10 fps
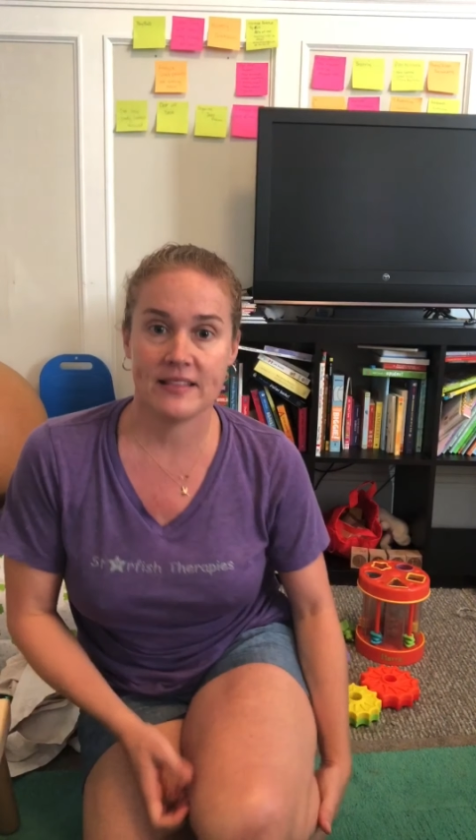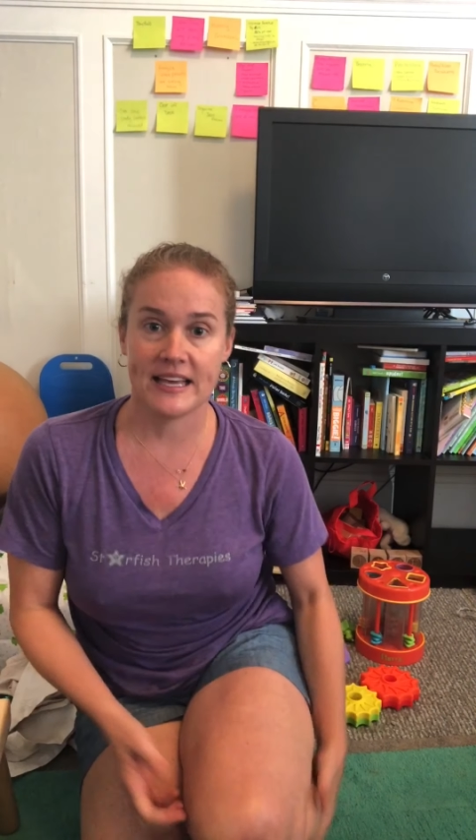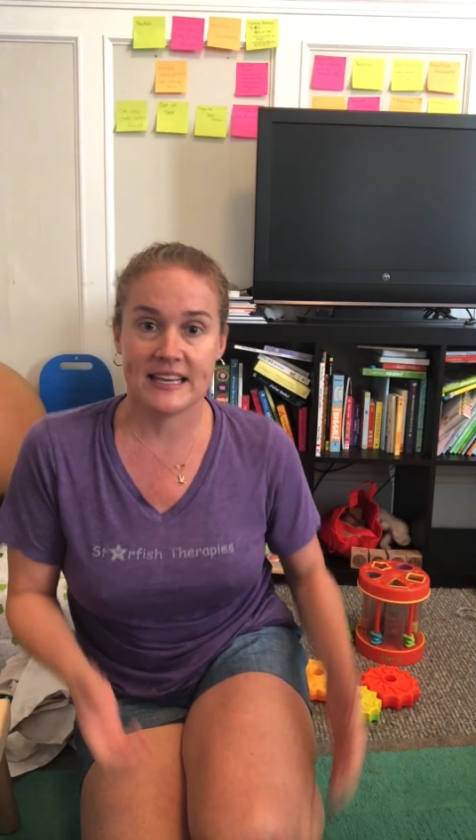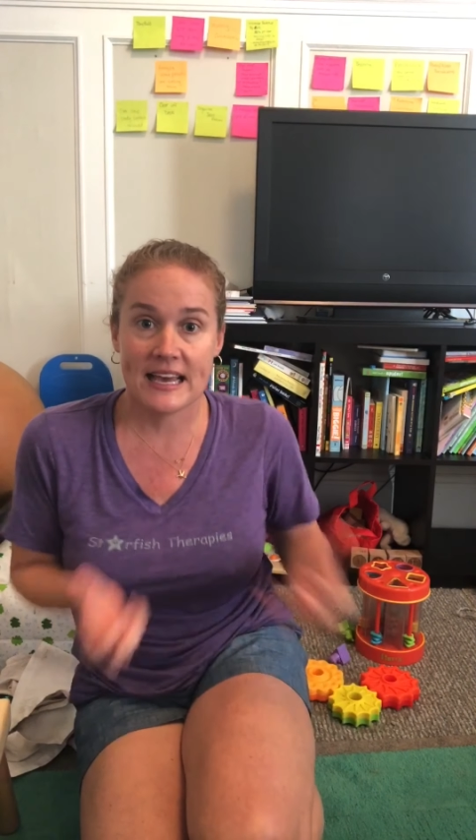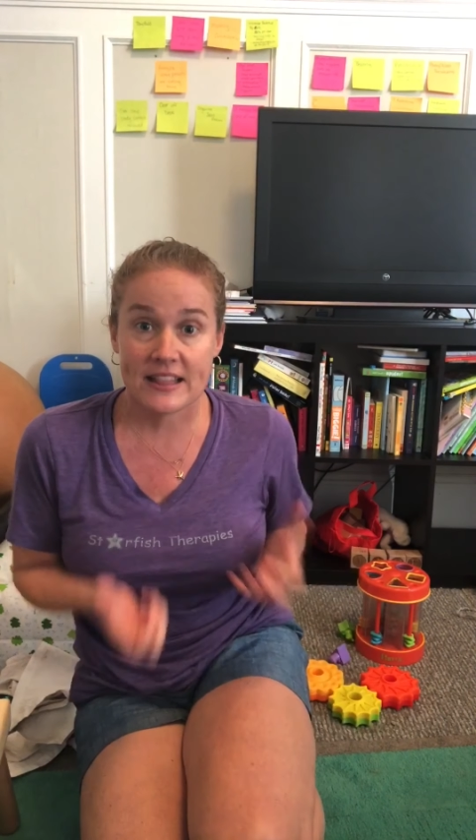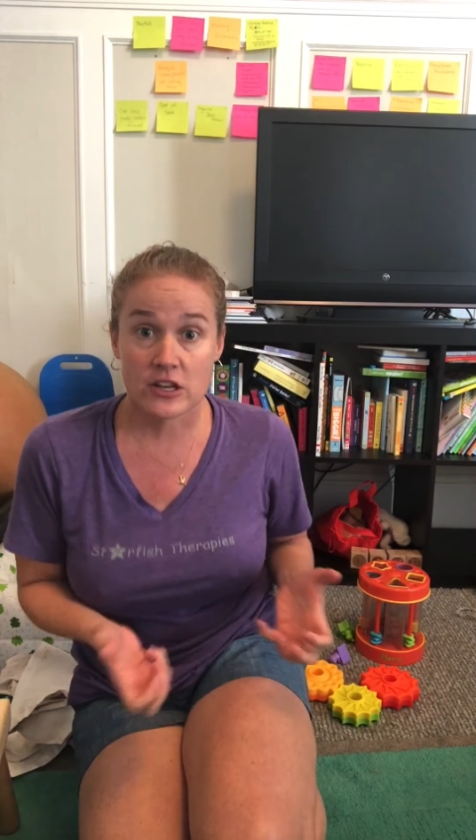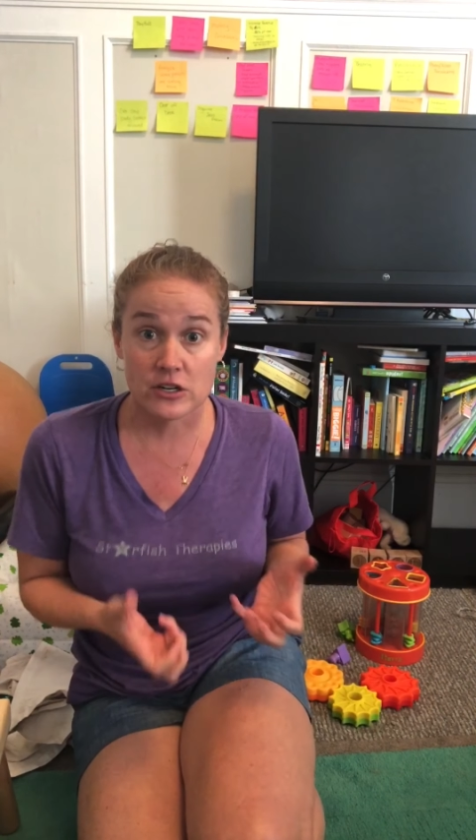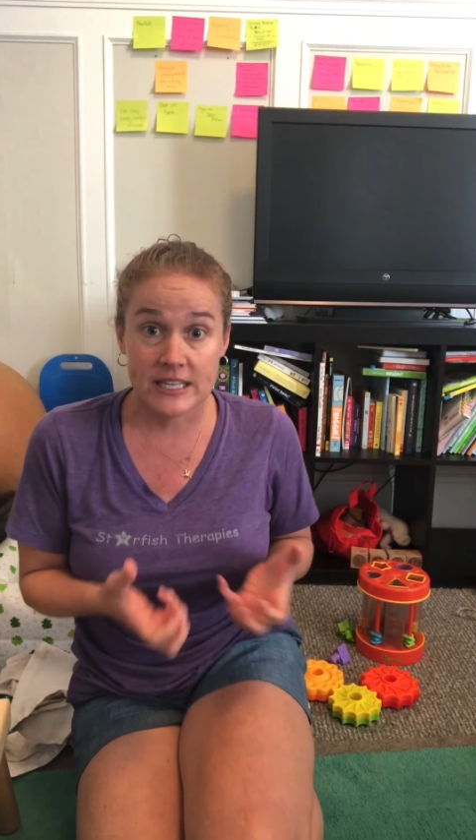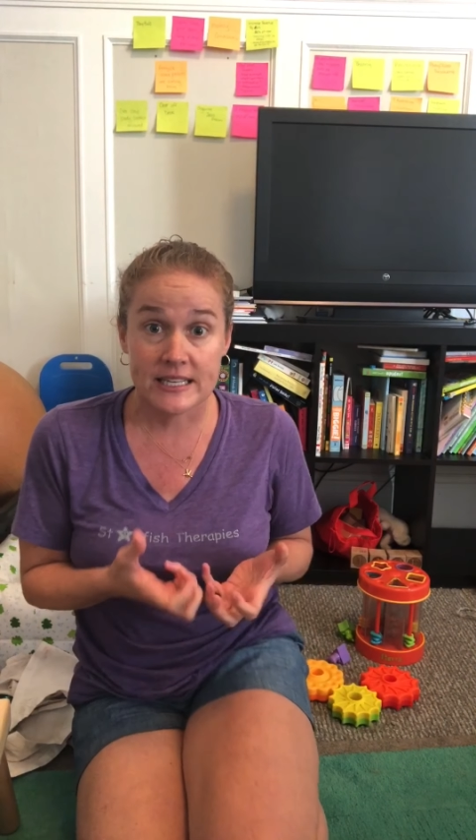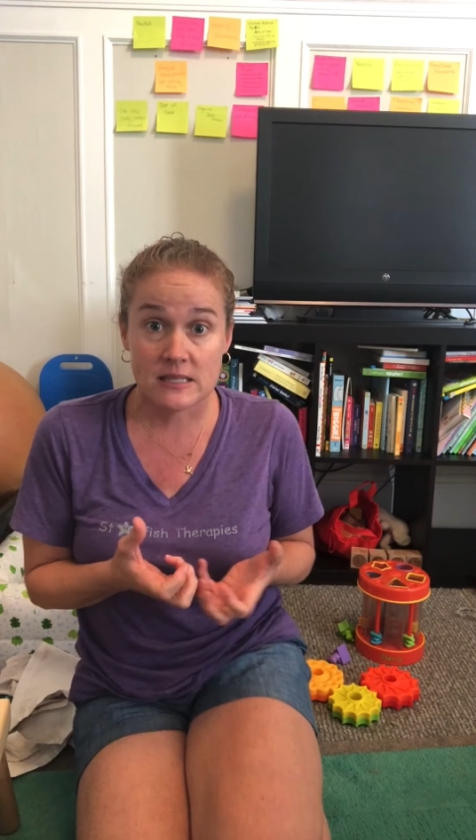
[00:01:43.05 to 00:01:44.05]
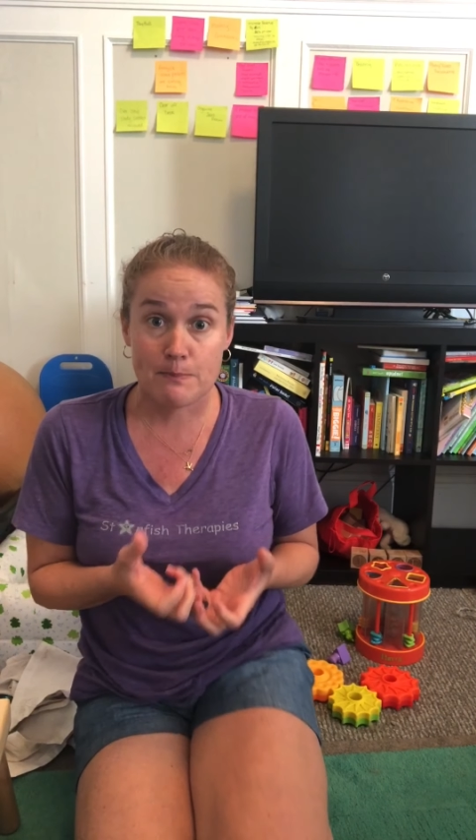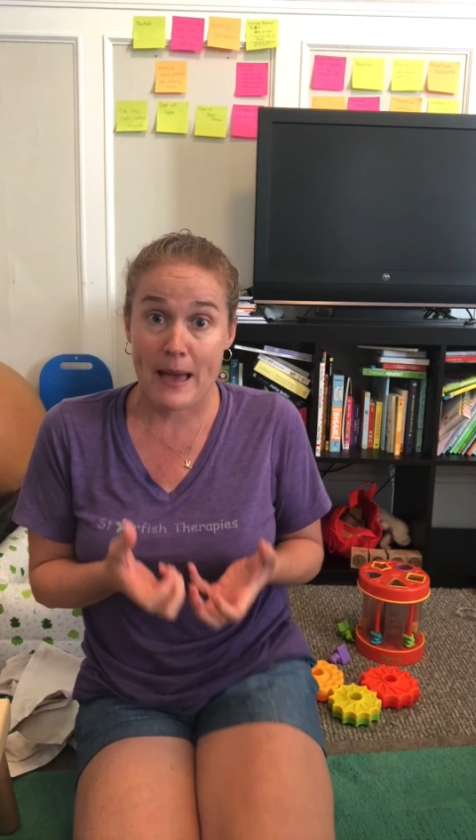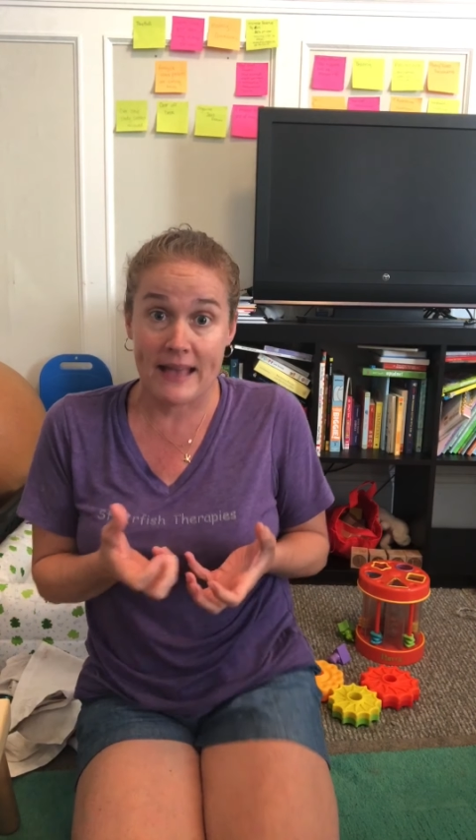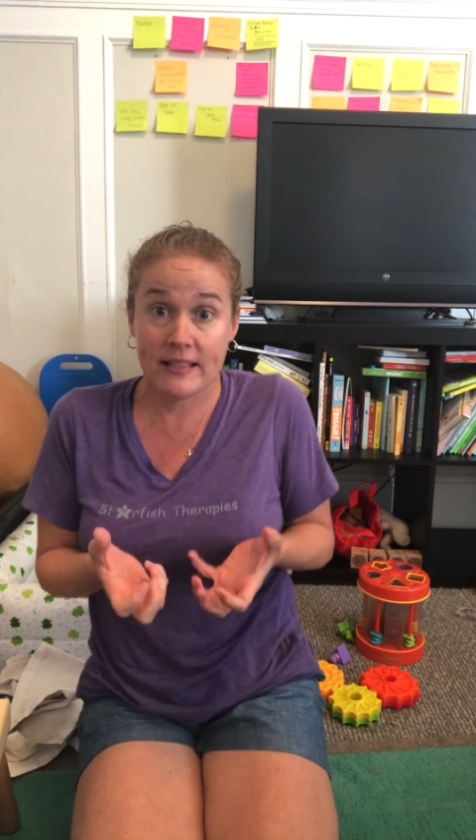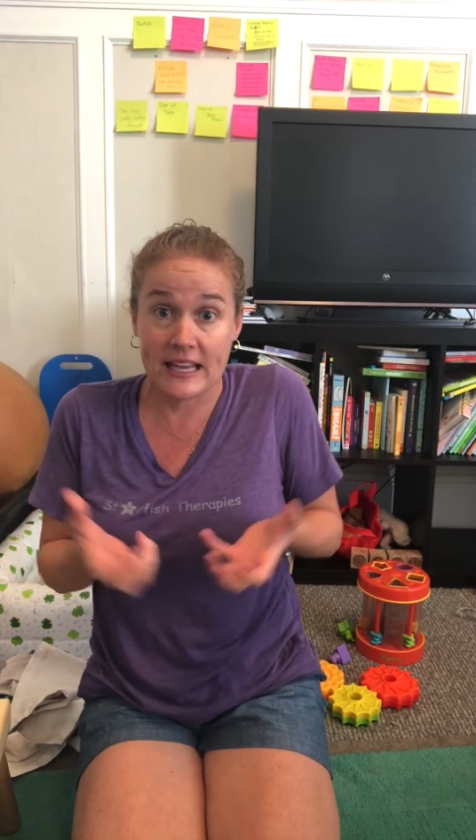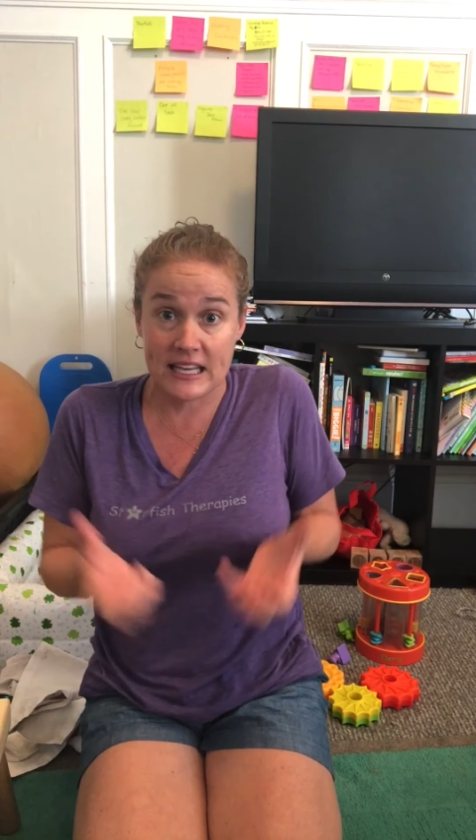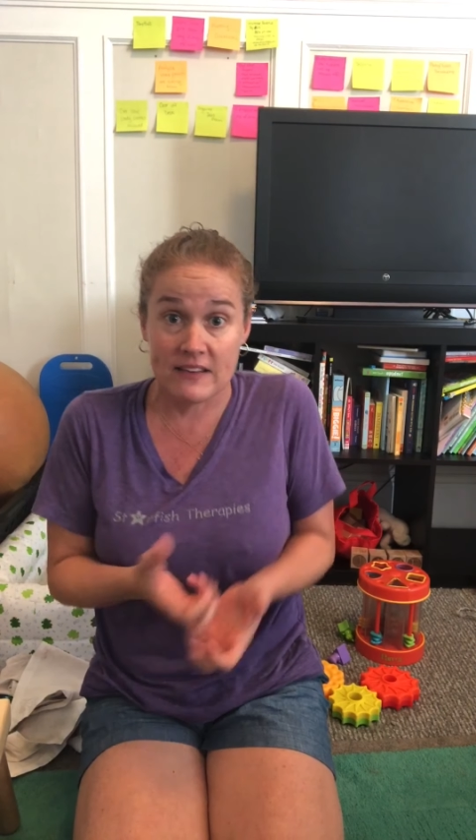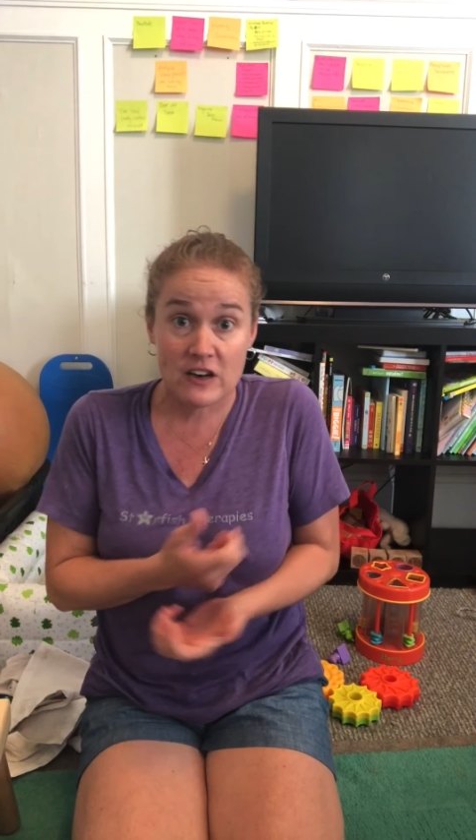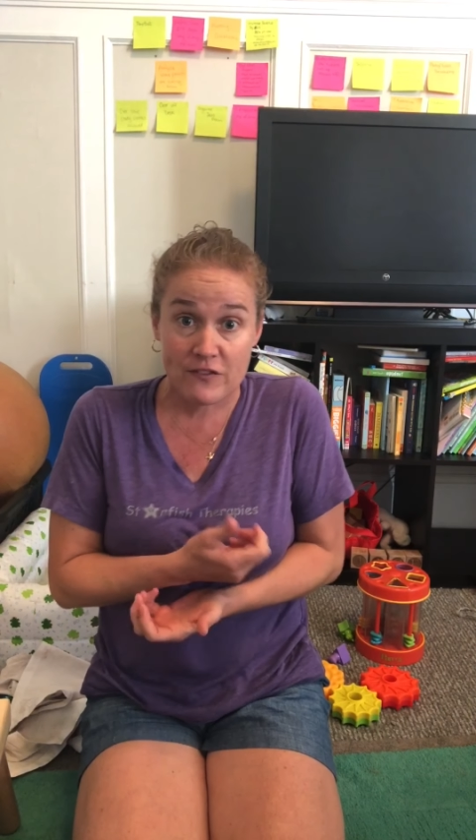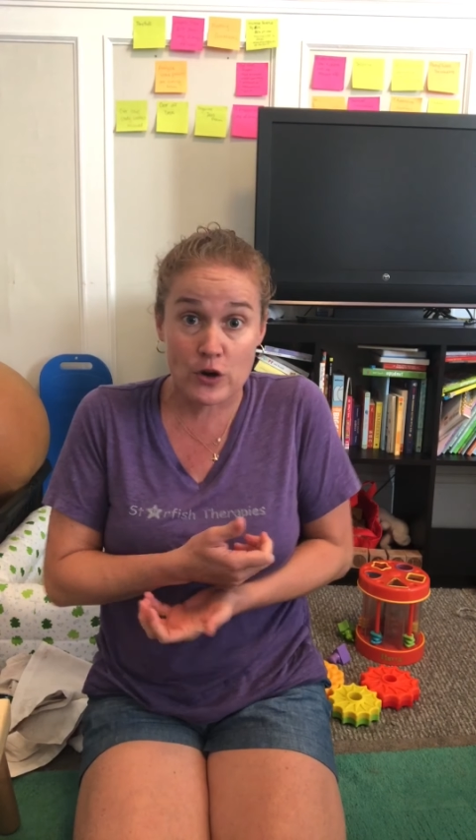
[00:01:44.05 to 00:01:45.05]
like get their knees bent, like
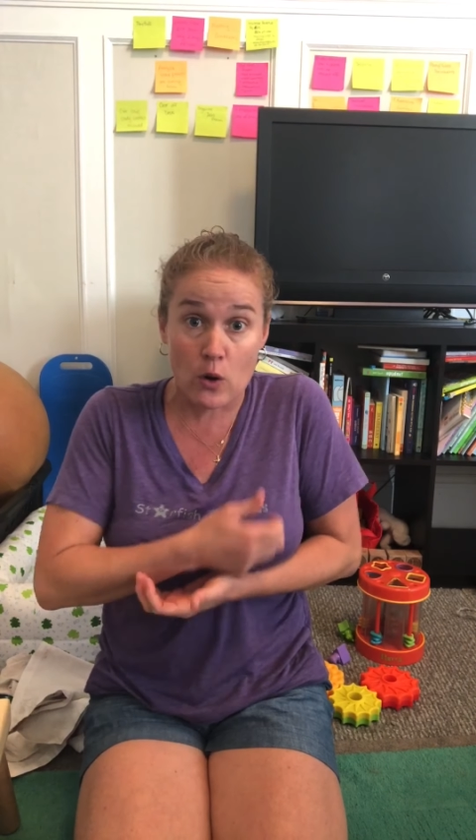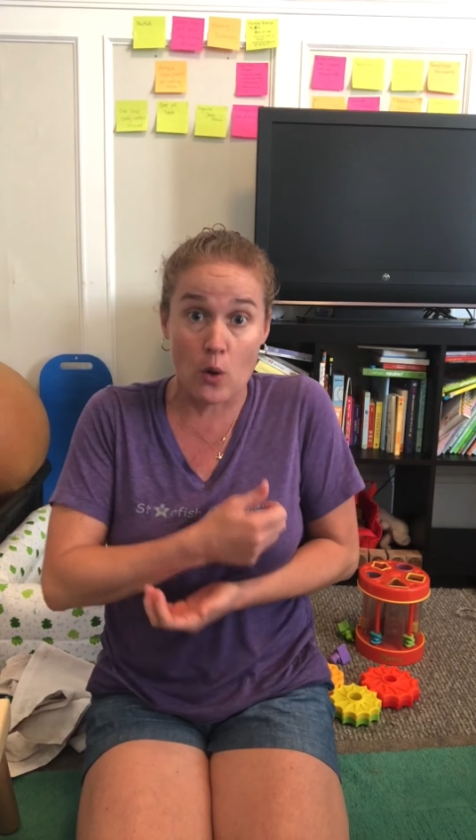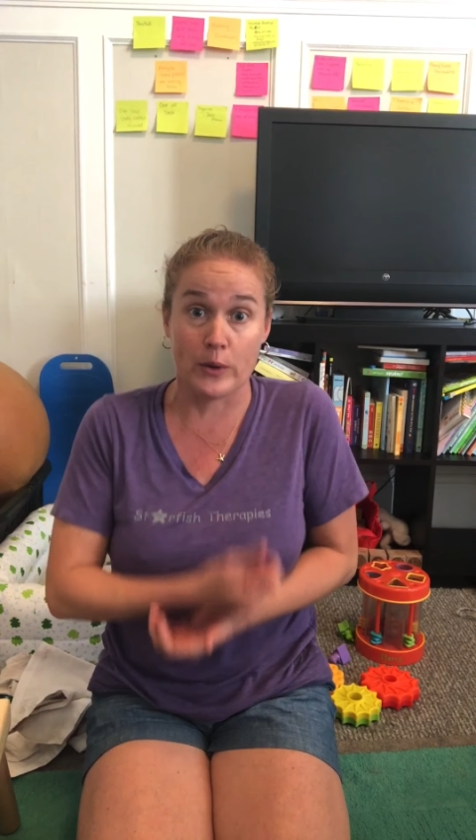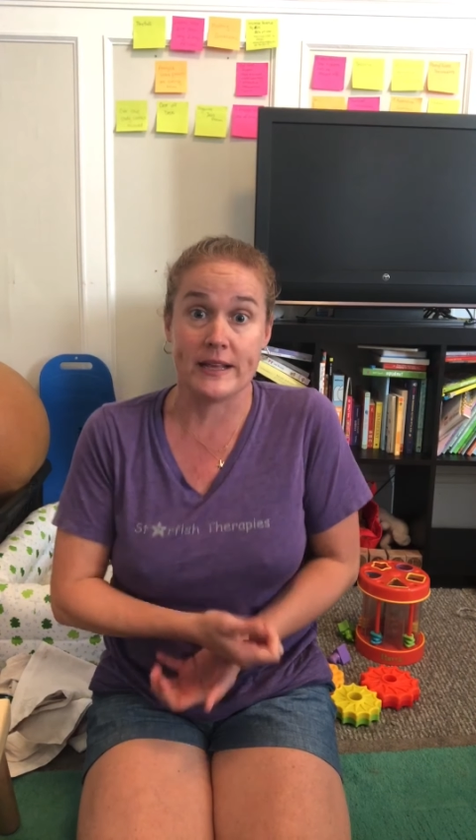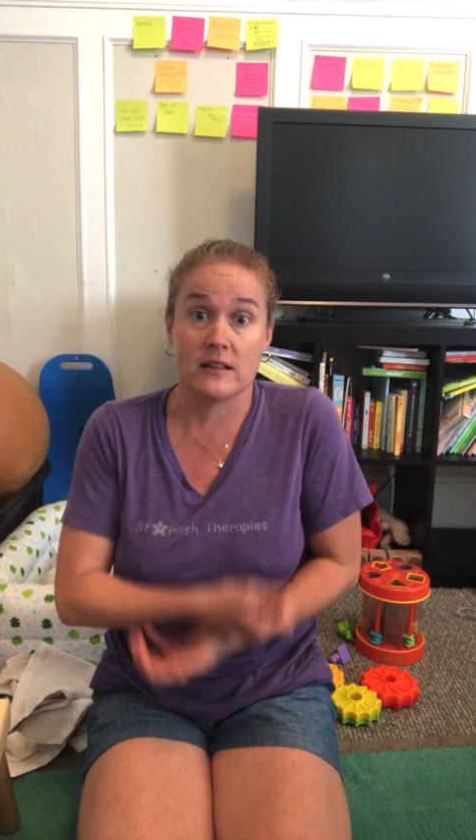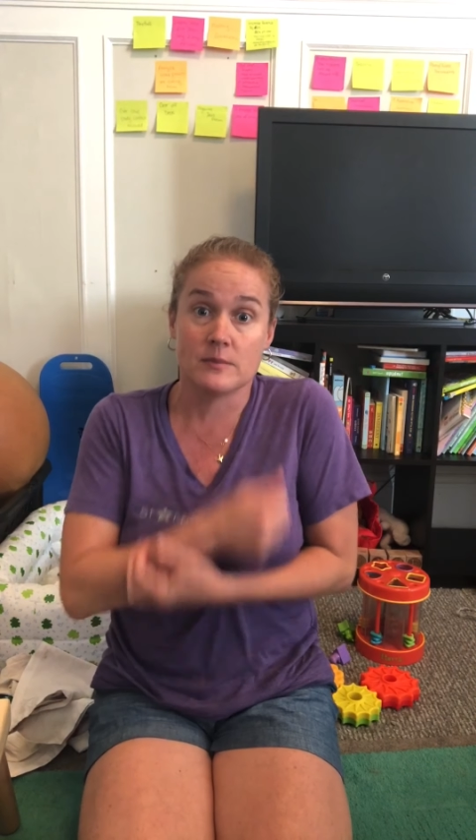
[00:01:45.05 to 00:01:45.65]
even if you're holding them.